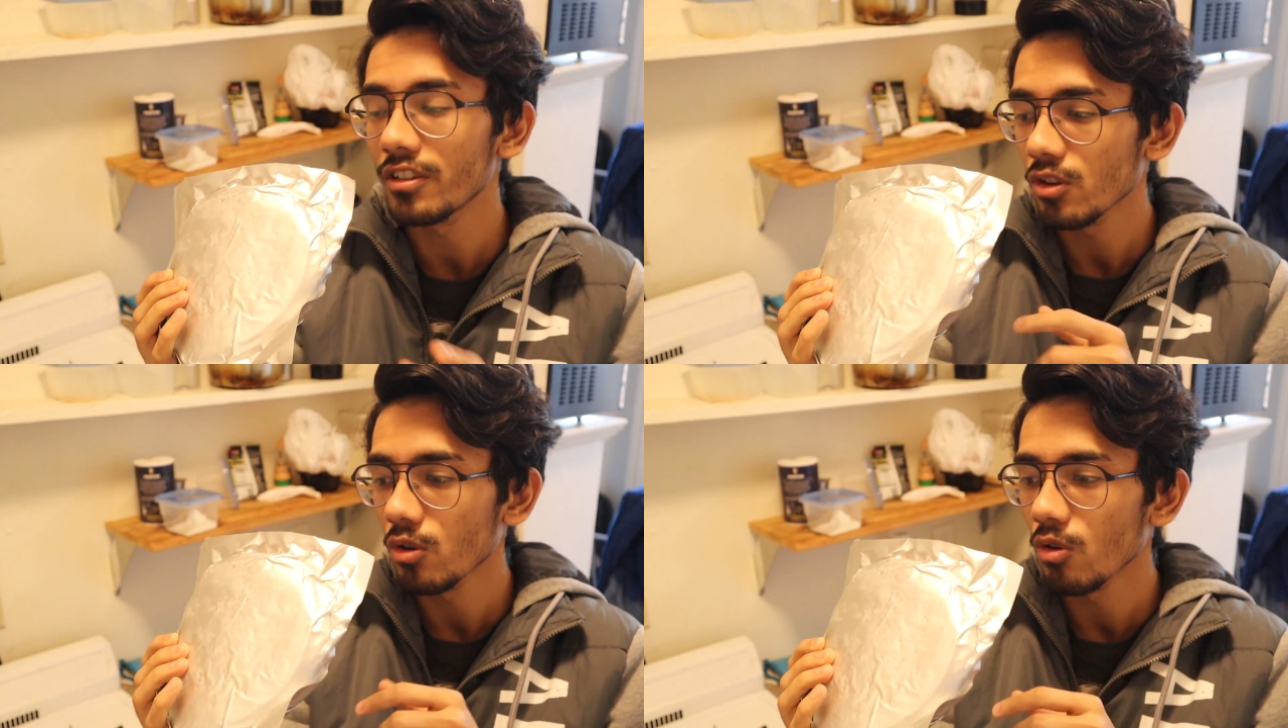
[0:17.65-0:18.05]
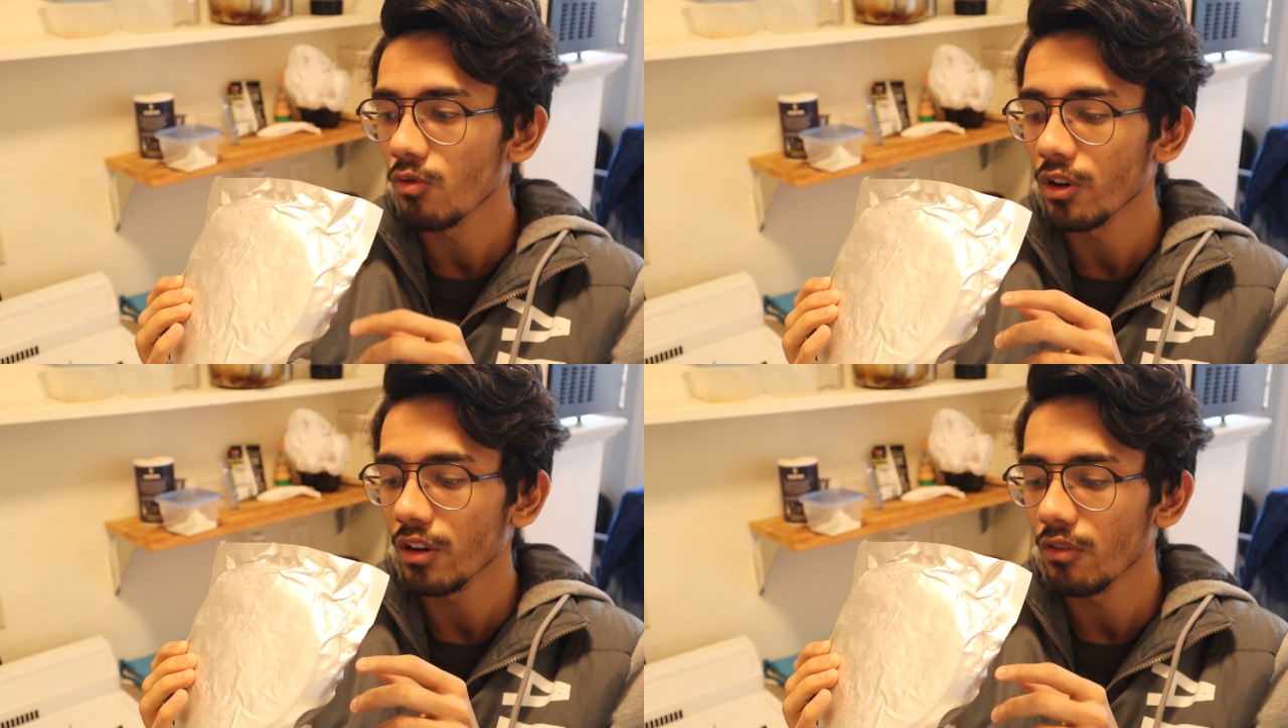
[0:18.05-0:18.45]
so
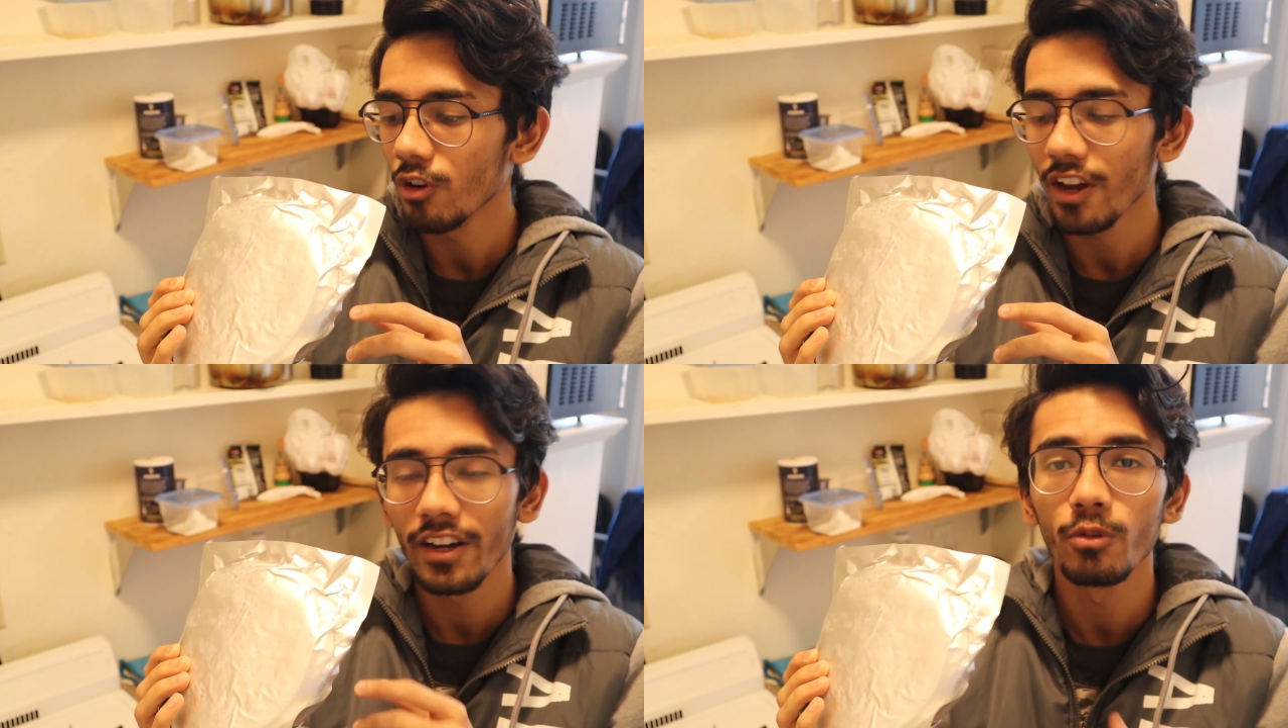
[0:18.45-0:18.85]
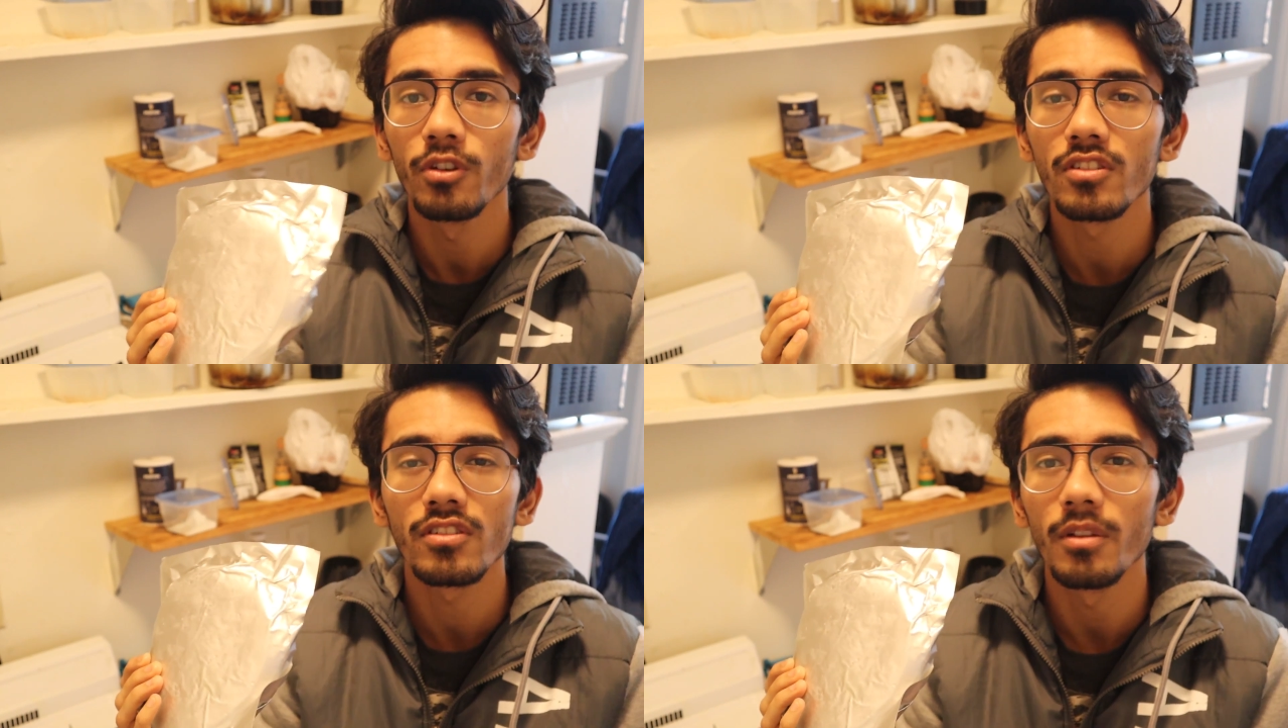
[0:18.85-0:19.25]
what what I do
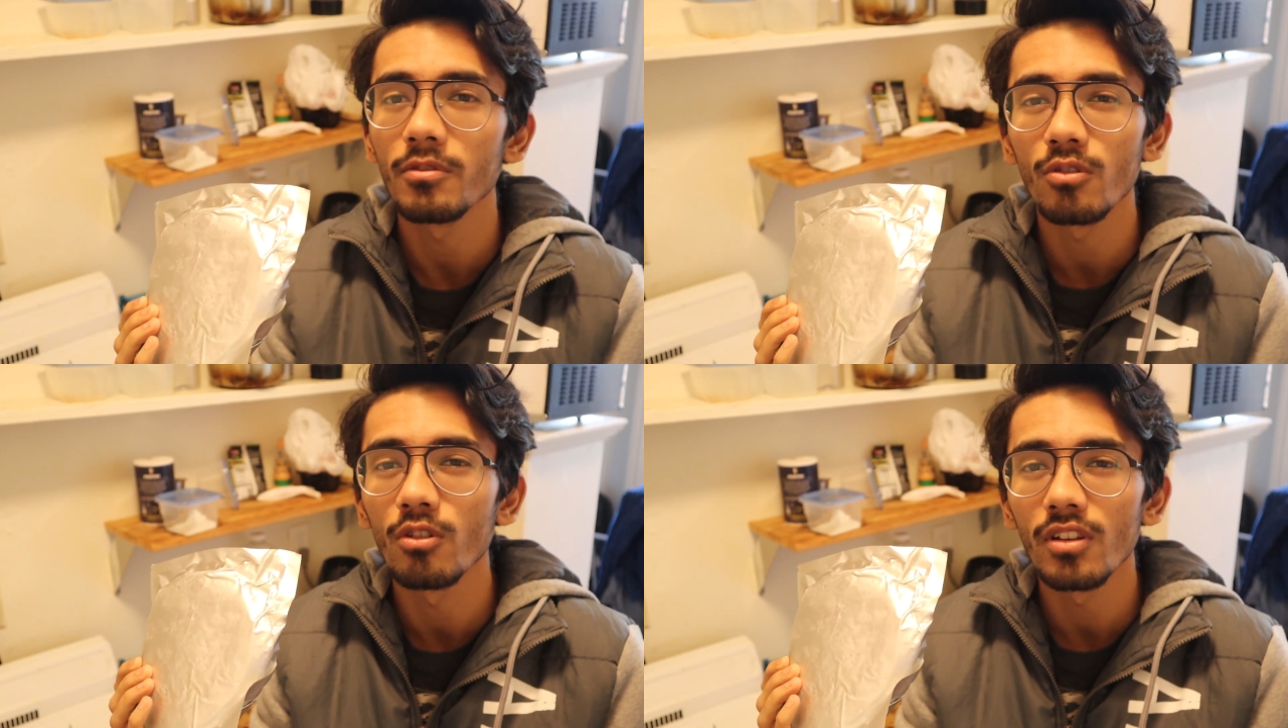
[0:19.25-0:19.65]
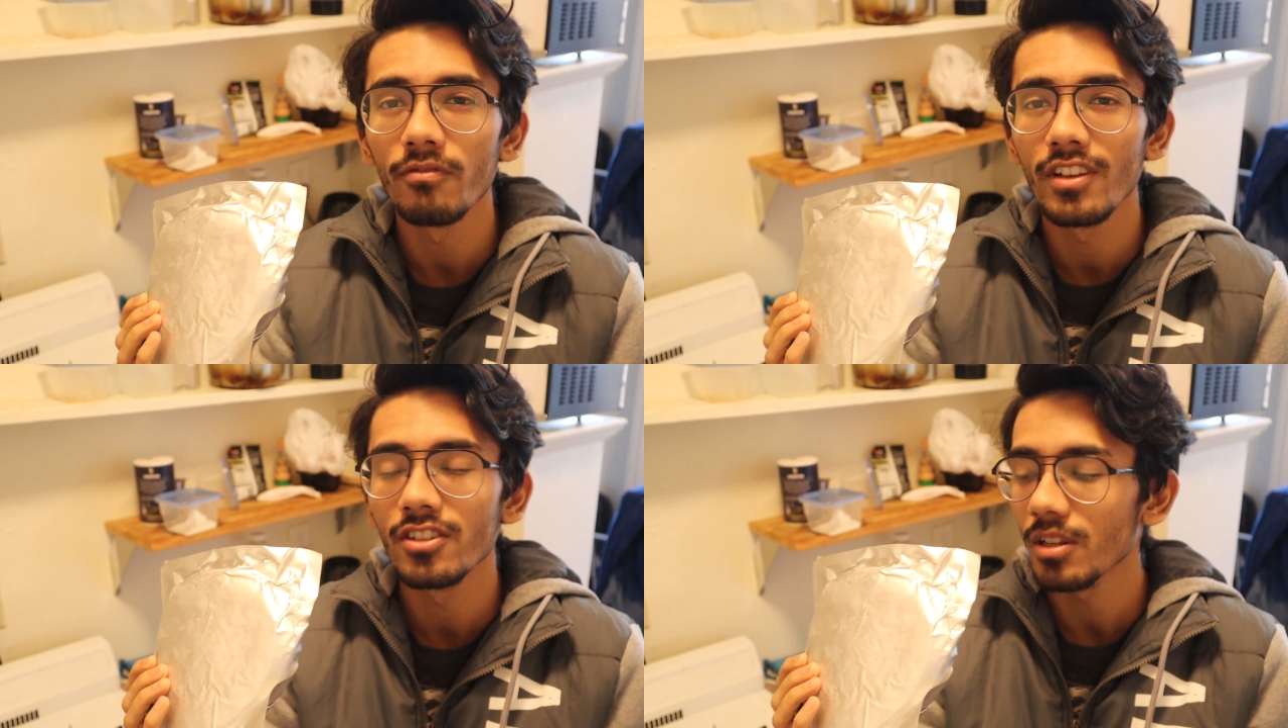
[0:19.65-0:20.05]
is just cook
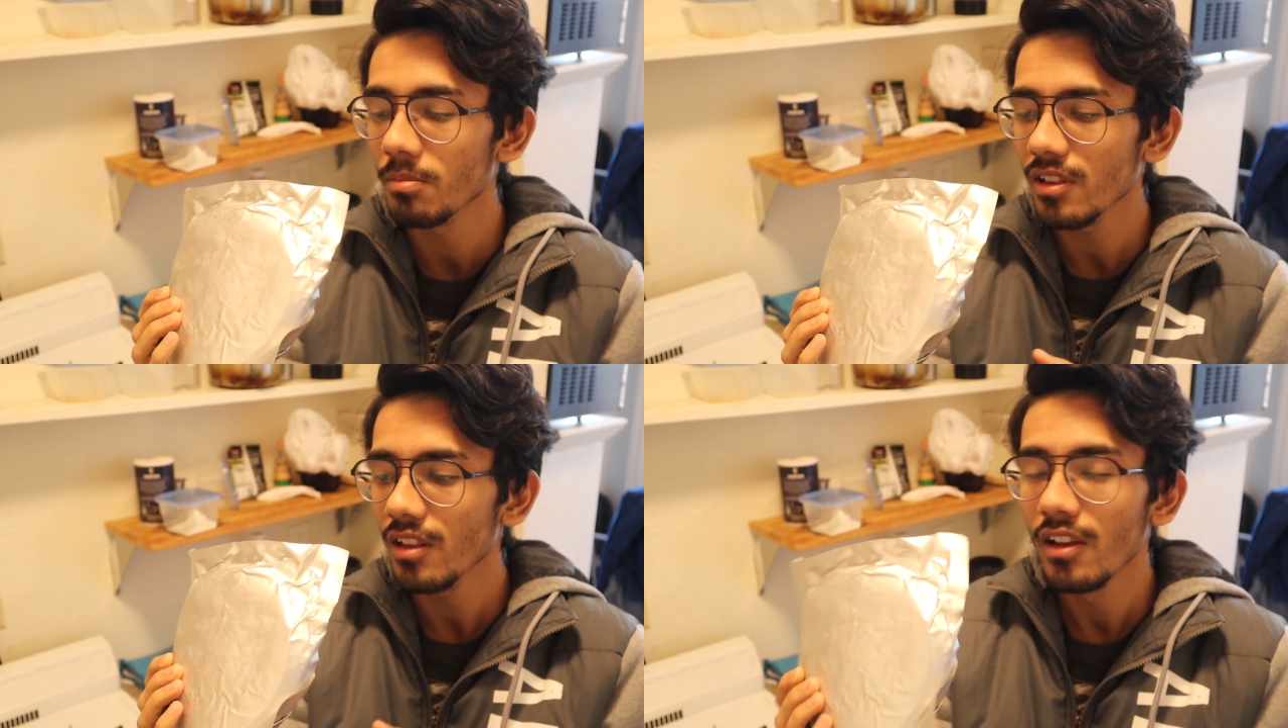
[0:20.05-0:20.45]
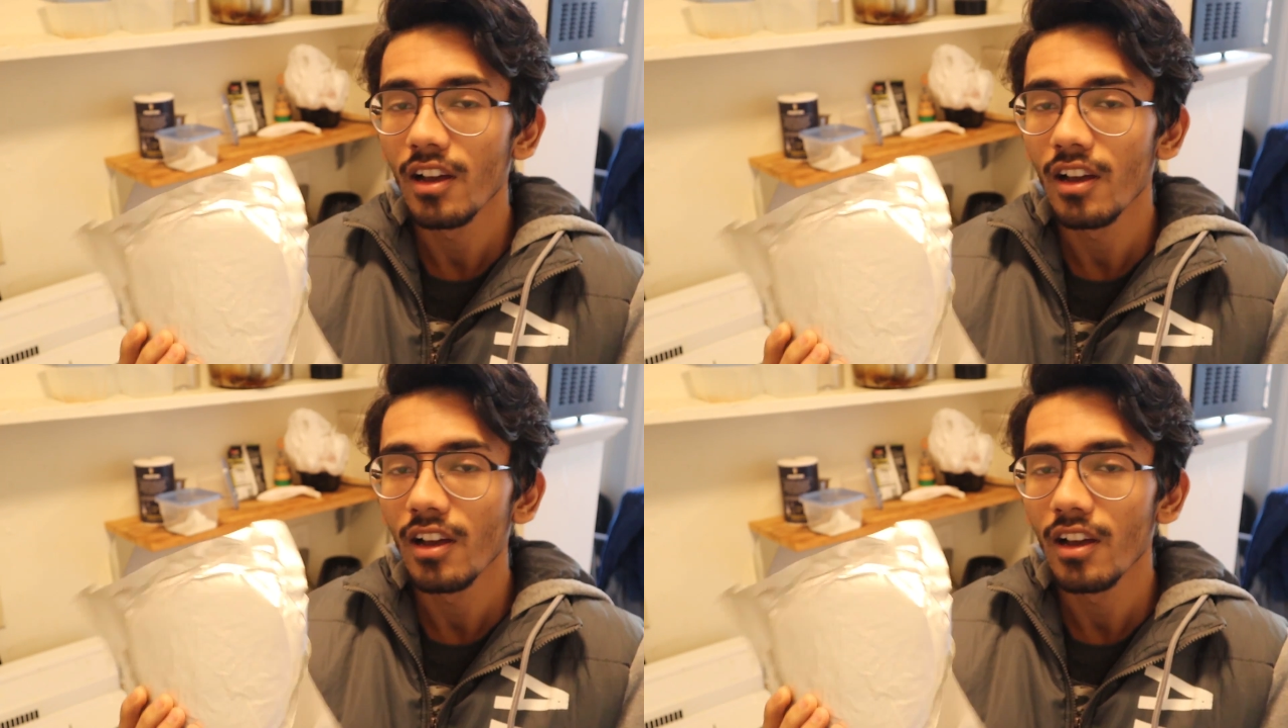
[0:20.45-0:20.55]
some vegetable,